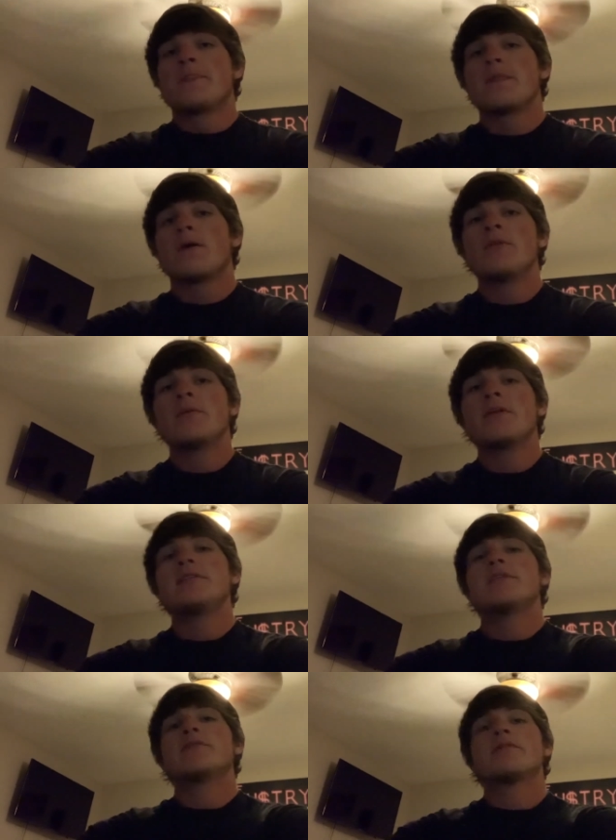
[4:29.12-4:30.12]
All the many
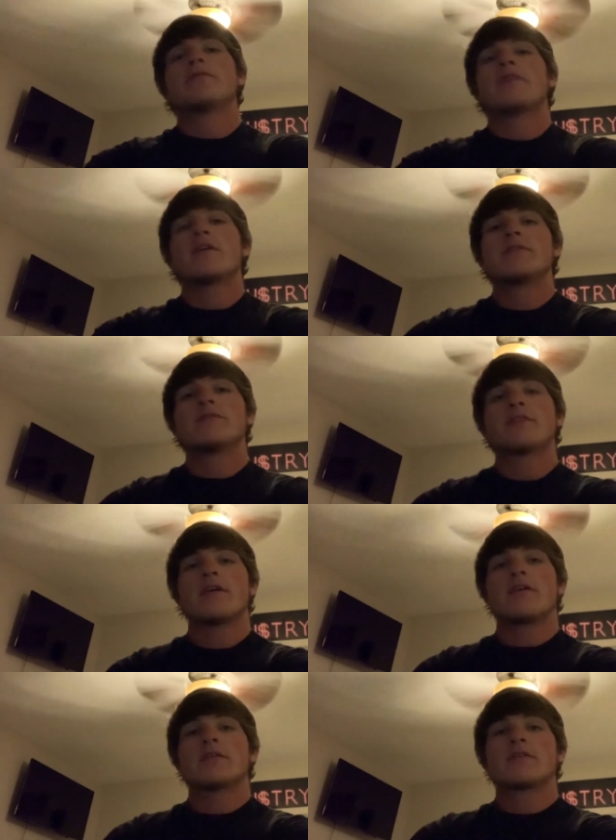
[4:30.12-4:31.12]
different values that
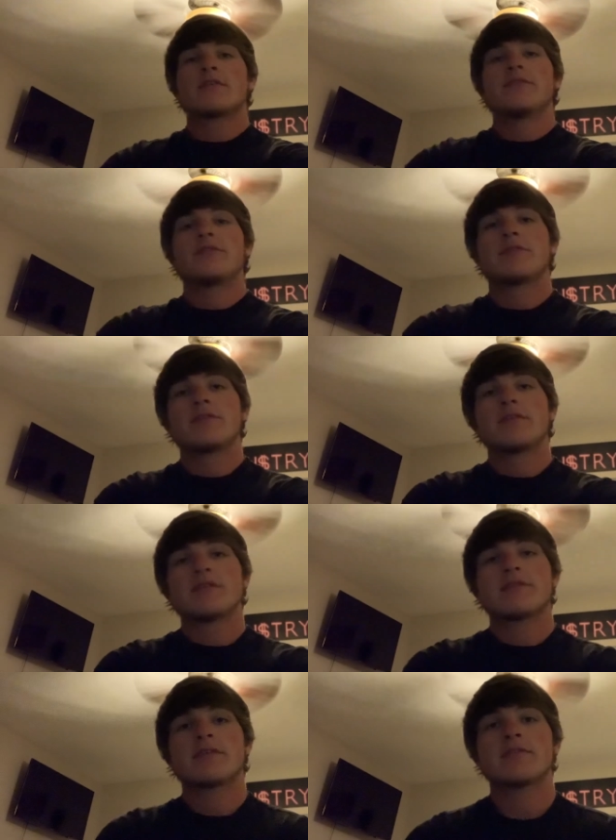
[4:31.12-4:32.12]
are
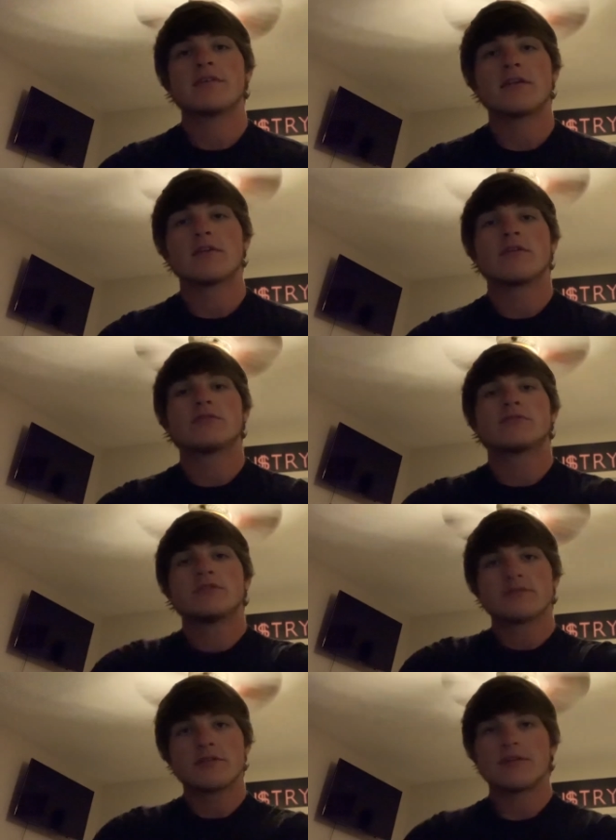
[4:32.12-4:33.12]
consisted in
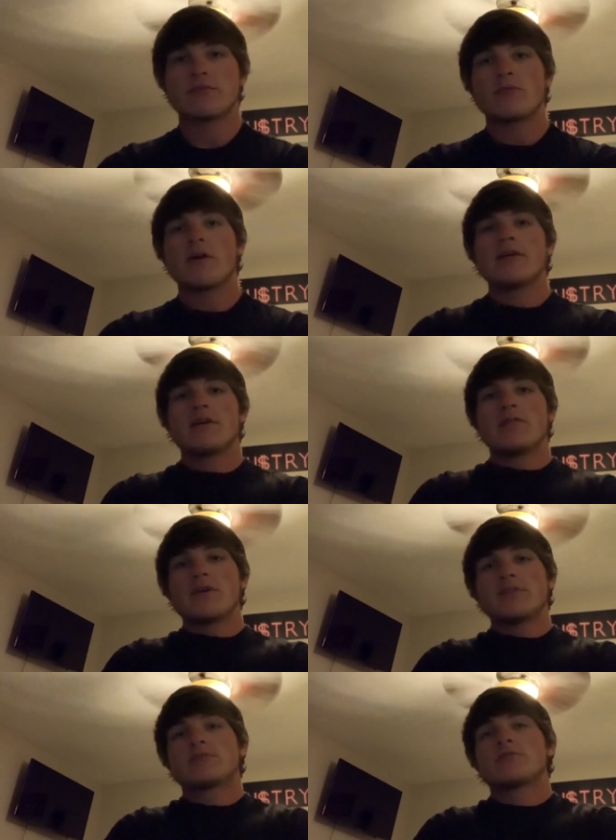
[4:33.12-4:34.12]
cultures is why
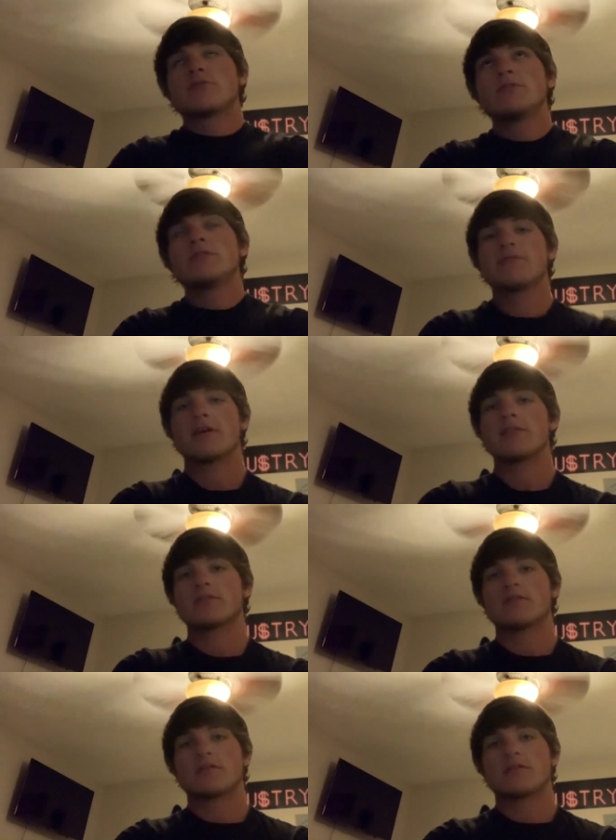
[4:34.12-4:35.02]
what truly defines